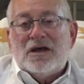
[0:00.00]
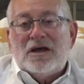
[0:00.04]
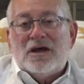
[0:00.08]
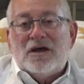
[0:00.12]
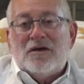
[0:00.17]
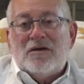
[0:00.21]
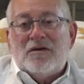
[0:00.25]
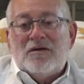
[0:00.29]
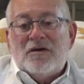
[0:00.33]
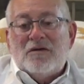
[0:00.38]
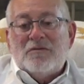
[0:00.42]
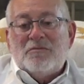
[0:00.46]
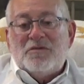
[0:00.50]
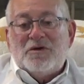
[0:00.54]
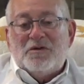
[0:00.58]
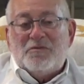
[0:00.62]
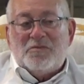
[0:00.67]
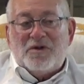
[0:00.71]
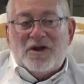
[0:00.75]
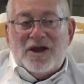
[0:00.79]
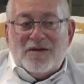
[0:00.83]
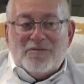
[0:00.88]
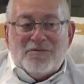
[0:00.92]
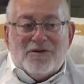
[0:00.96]
Uh,
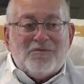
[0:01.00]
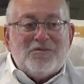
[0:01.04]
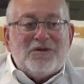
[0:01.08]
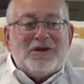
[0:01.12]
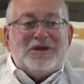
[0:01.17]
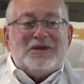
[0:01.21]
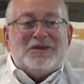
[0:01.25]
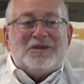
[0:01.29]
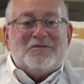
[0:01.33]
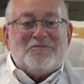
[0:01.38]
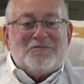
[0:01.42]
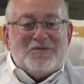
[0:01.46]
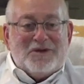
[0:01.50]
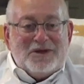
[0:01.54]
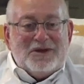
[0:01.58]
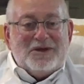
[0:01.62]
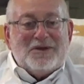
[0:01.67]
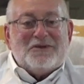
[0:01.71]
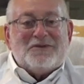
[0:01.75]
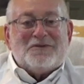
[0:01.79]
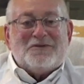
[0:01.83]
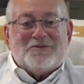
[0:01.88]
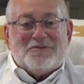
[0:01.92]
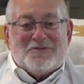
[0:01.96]
but probably the
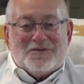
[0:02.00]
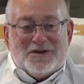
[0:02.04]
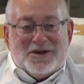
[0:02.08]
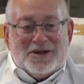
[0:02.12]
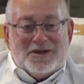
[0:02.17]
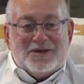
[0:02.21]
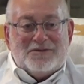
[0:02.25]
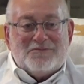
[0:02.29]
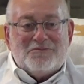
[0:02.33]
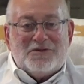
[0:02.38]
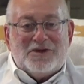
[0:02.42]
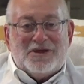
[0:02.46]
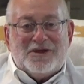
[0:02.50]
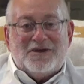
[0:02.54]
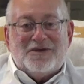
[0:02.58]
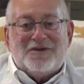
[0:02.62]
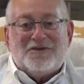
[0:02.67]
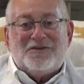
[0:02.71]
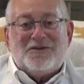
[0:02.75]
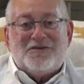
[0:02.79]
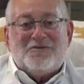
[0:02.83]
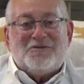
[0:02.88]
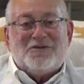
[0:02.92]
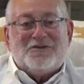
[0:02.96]
biggest one
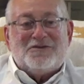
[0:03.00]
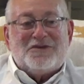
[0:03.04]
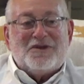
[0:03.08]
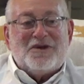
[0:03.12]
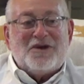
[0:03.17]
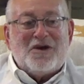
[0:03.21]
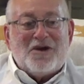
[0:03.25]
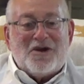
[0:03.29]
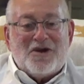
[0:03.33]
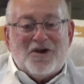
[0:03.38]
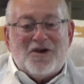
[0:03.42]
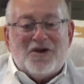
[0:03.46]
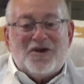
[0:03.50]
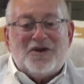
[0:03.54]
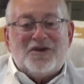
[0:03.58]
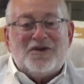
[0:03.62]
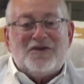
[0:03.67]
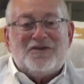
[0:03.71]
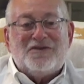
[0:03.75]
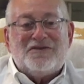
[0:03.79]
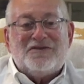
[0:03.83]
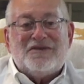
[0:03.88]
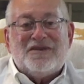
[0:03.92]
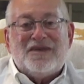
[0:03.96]
because it was the
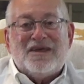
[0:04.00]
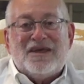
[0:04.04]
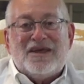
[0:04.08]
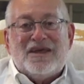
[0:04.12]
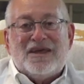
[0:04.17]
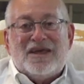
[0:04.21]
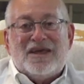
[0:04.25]
hardest